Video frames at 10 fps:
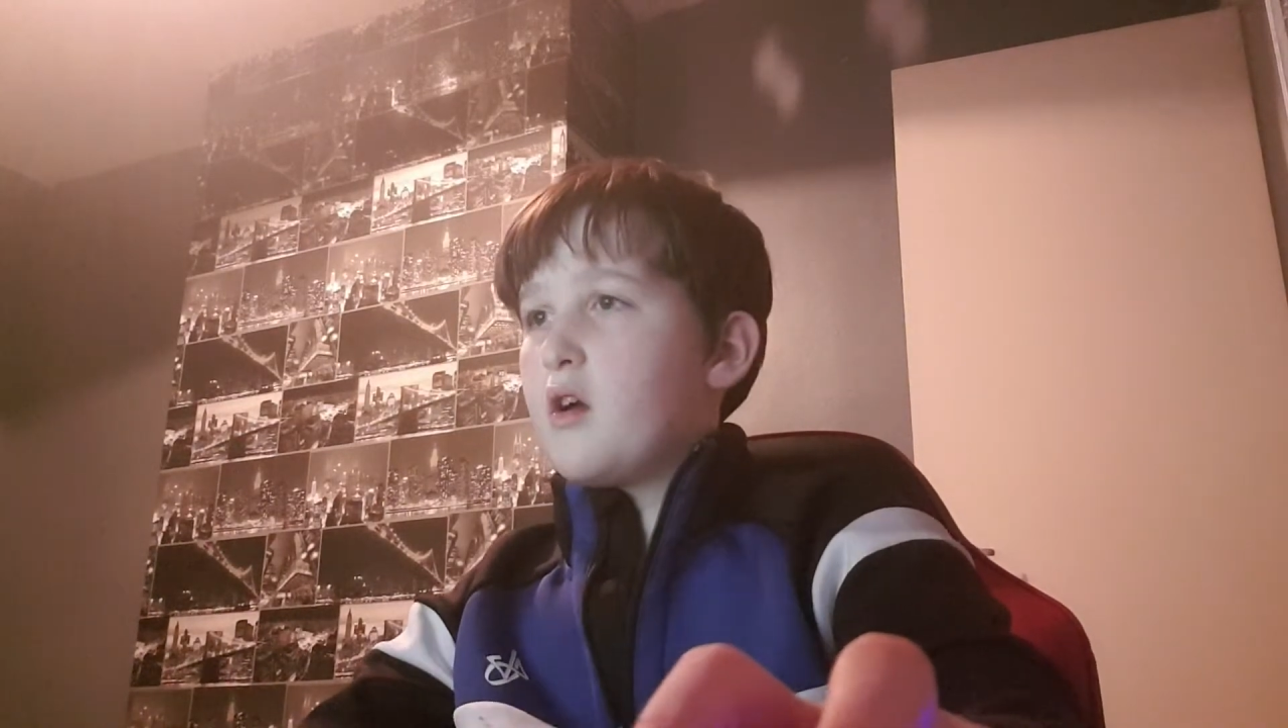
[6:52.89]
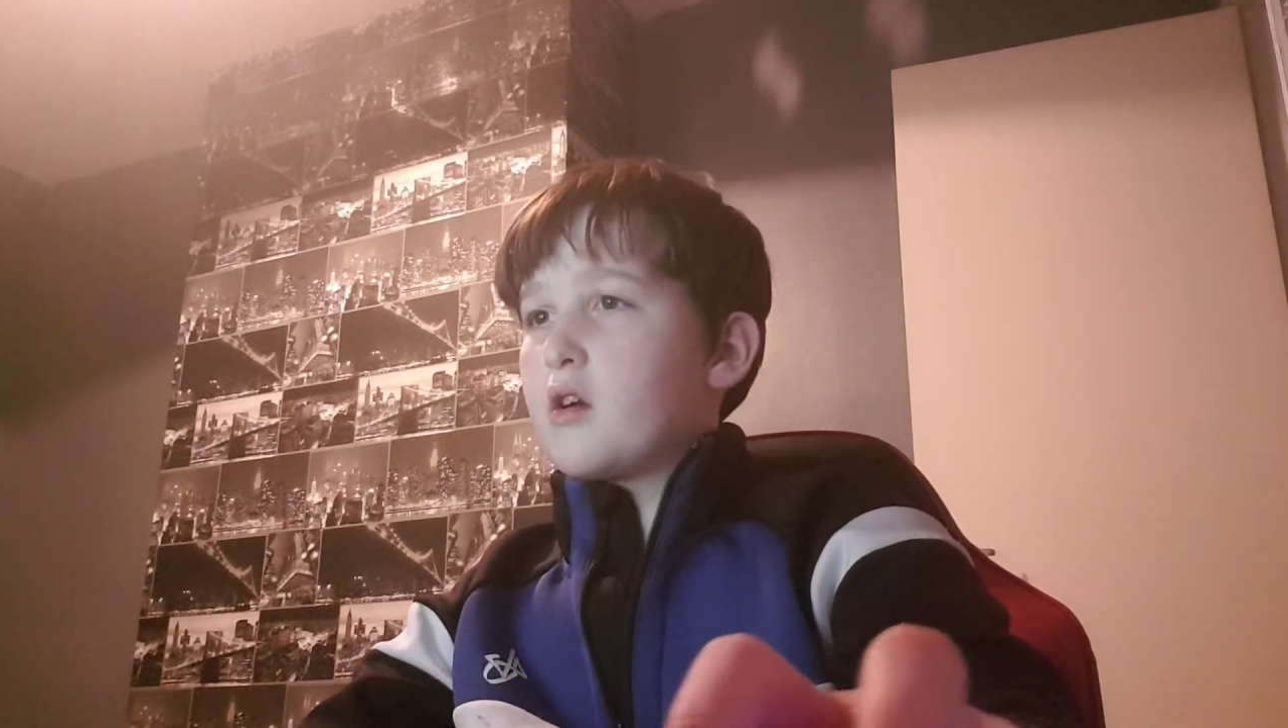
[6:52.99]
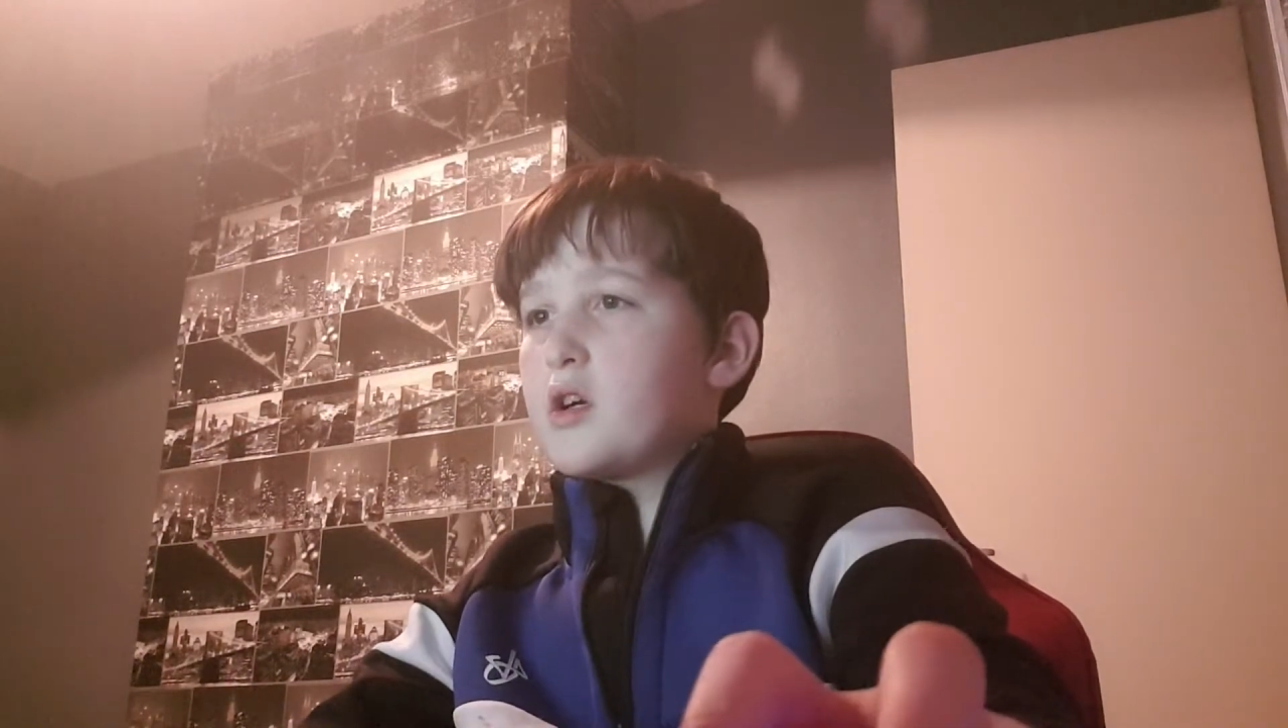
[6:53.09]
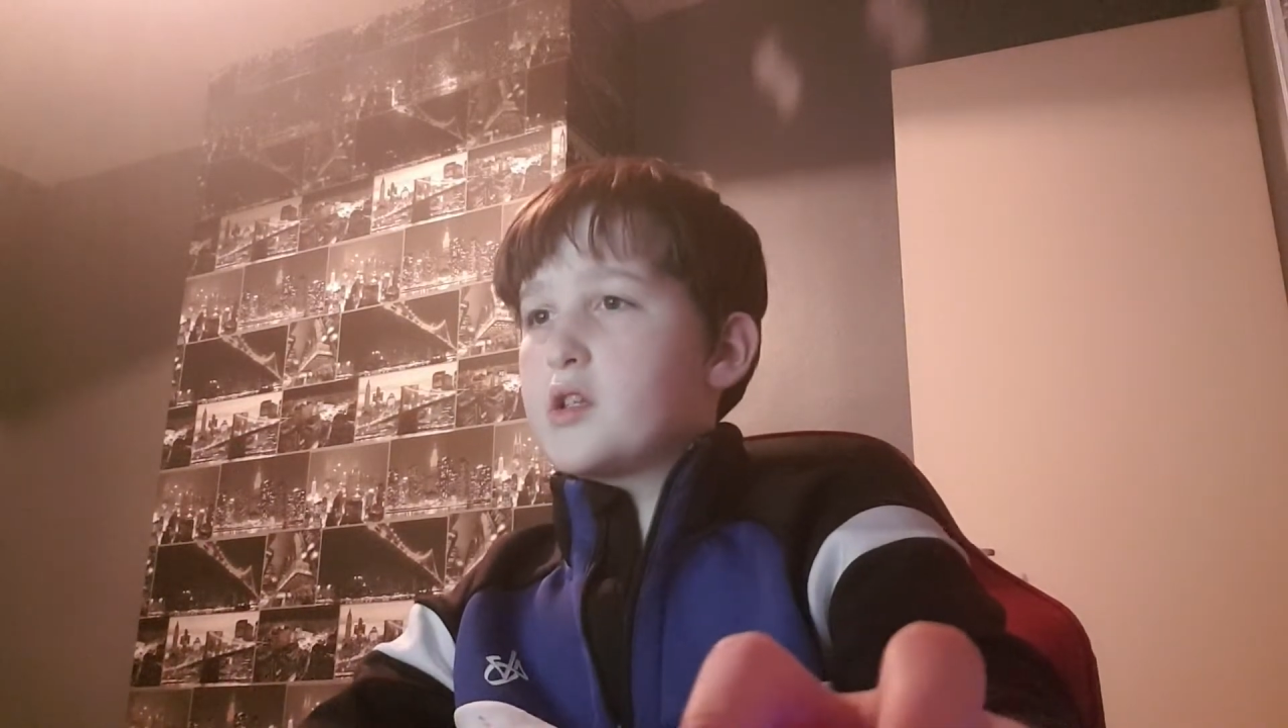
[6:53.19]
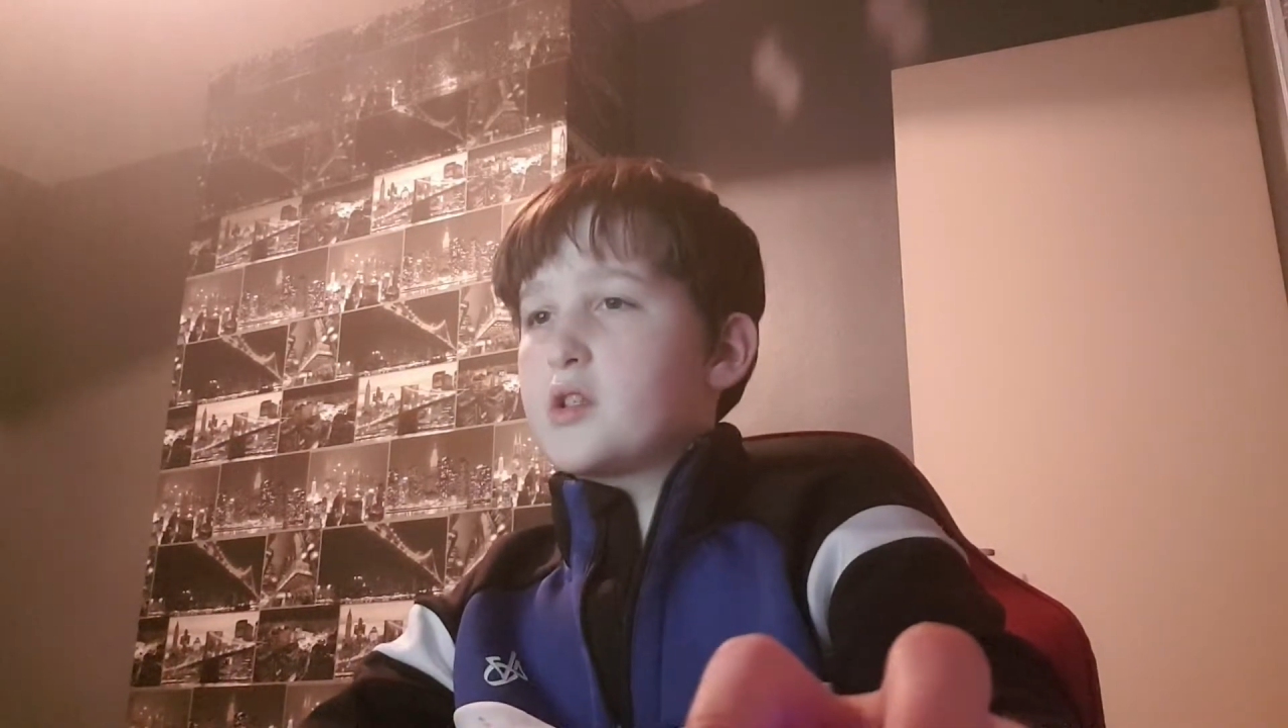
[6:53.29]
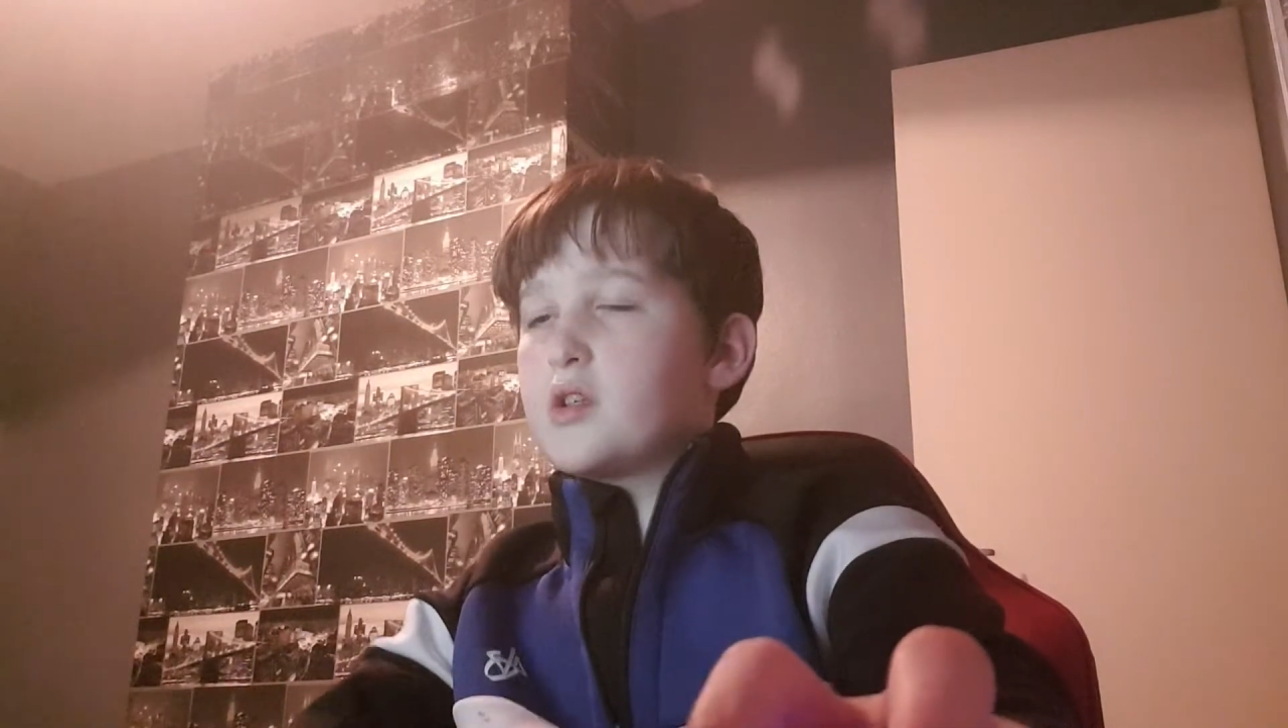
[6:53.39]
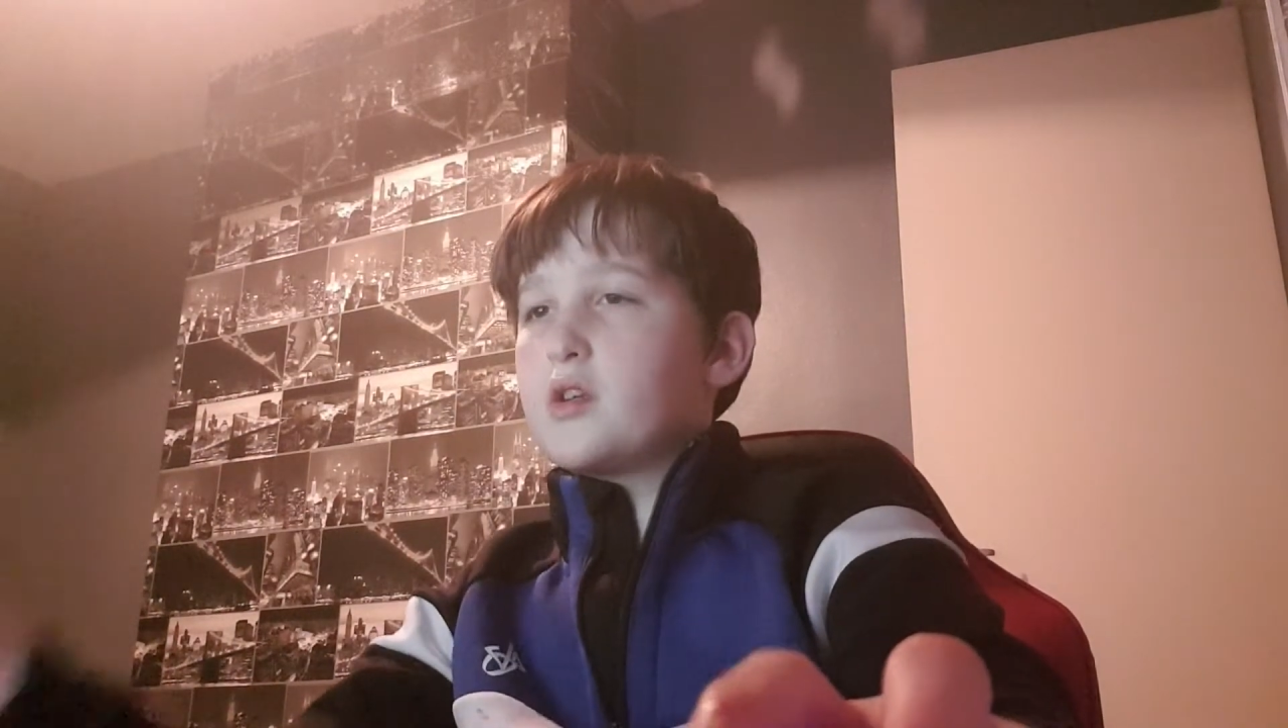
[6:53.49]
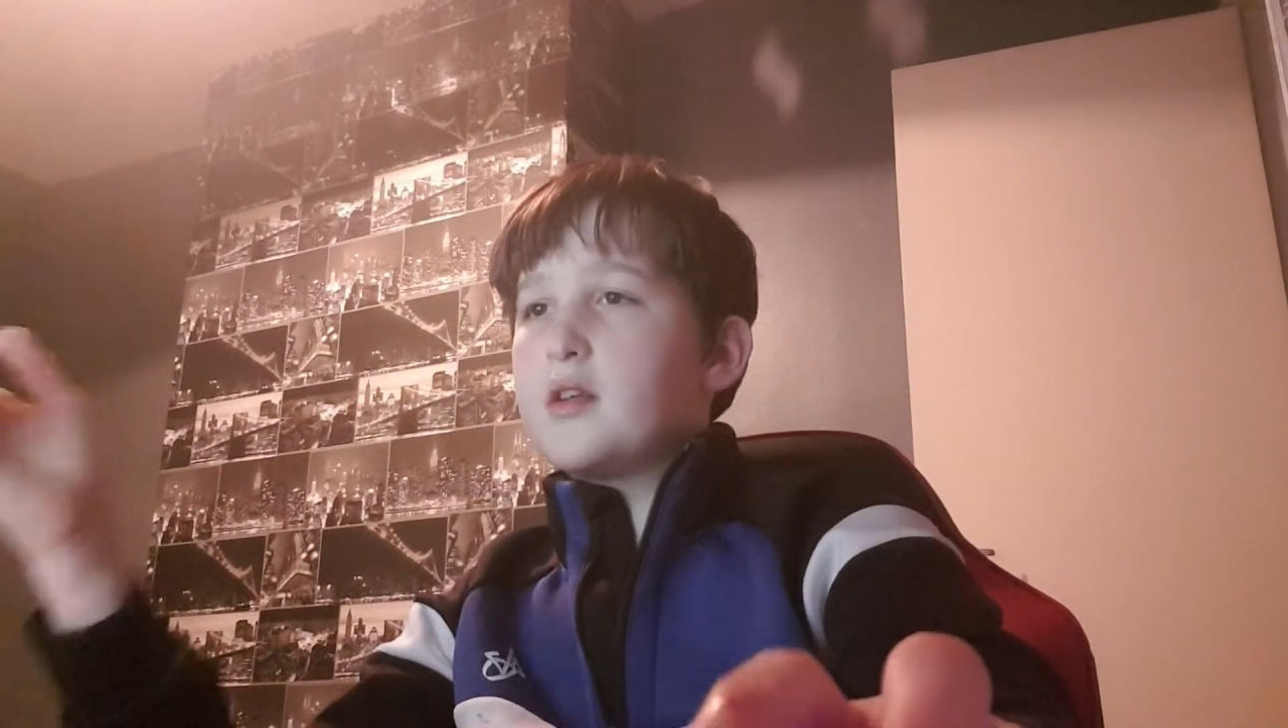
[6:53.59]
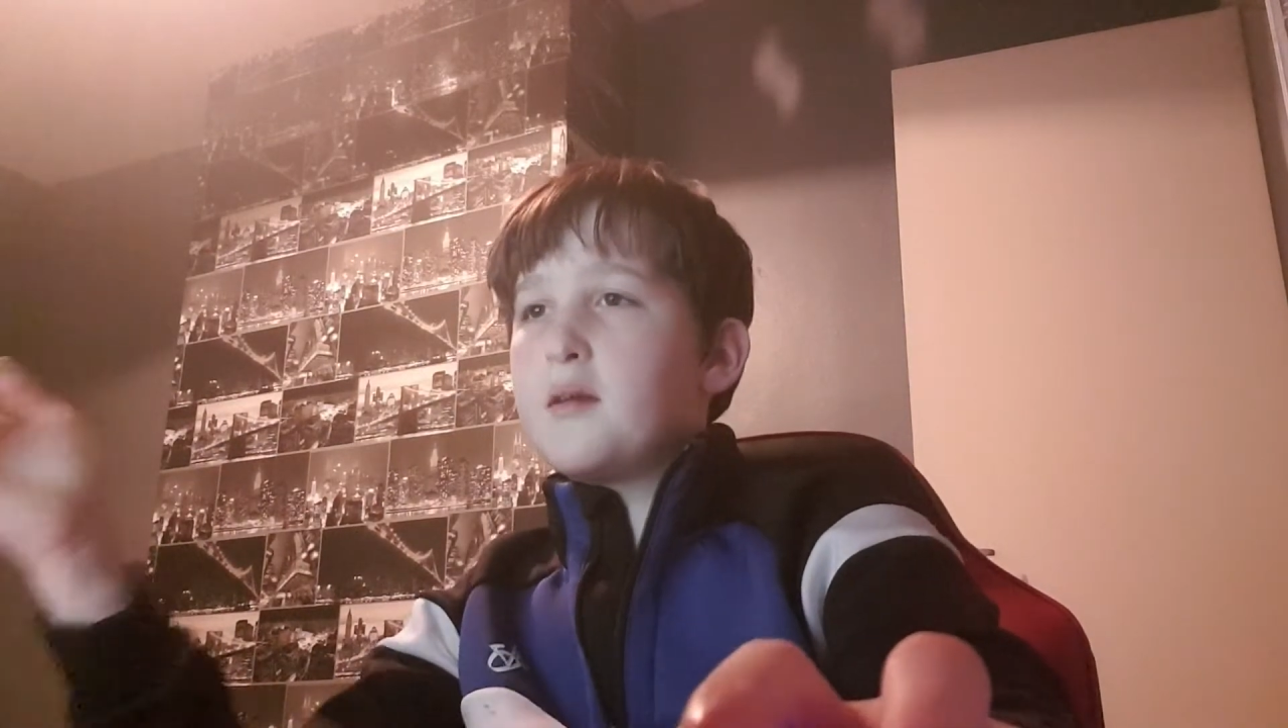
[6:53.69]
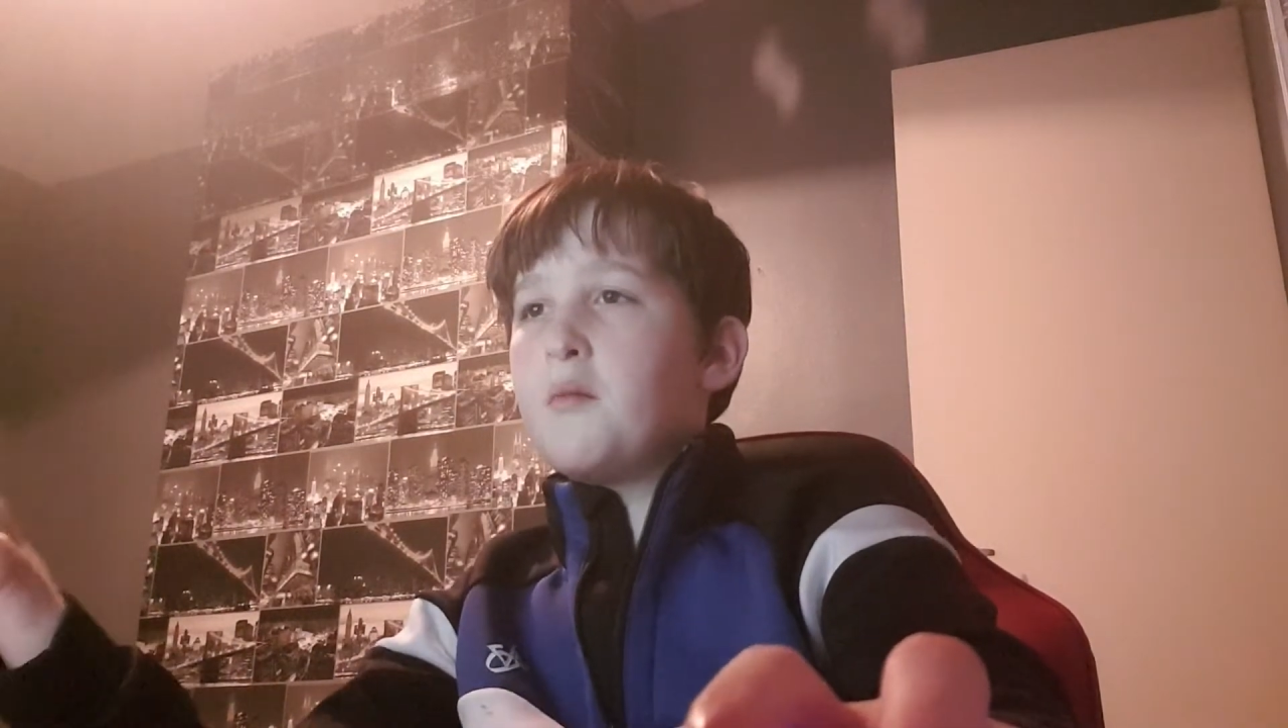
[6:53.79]
Because
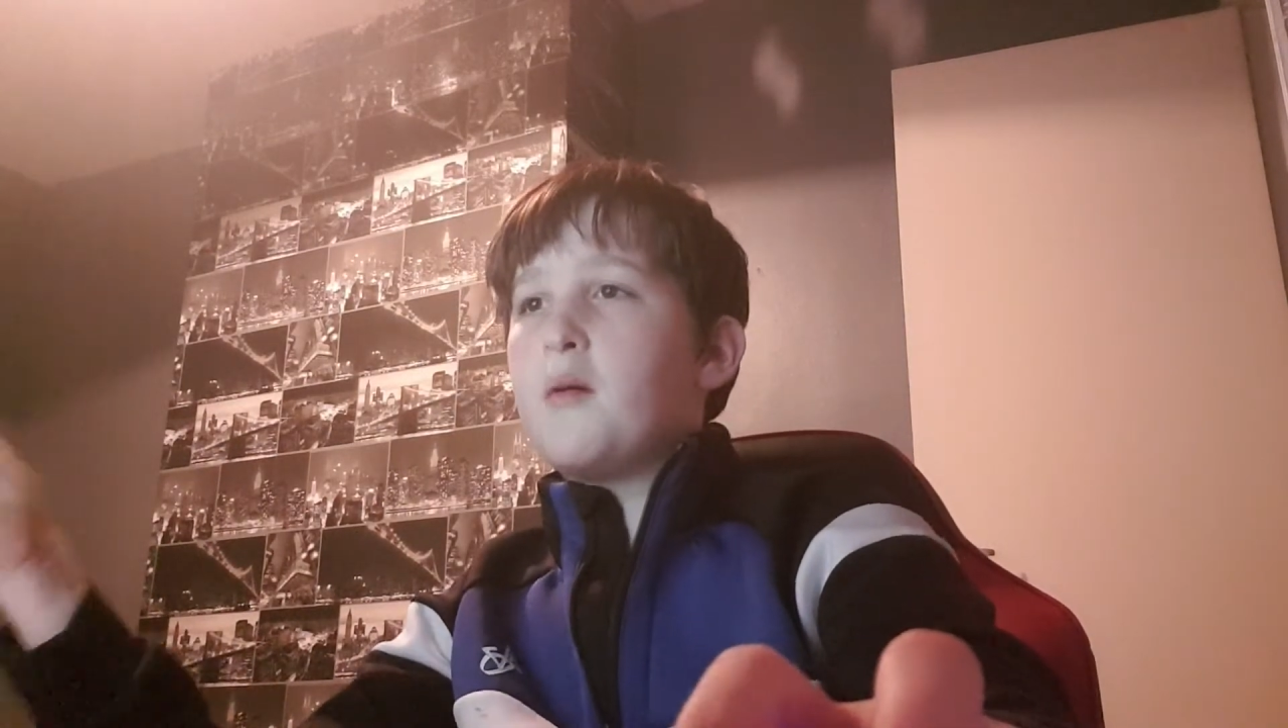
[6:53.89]
you need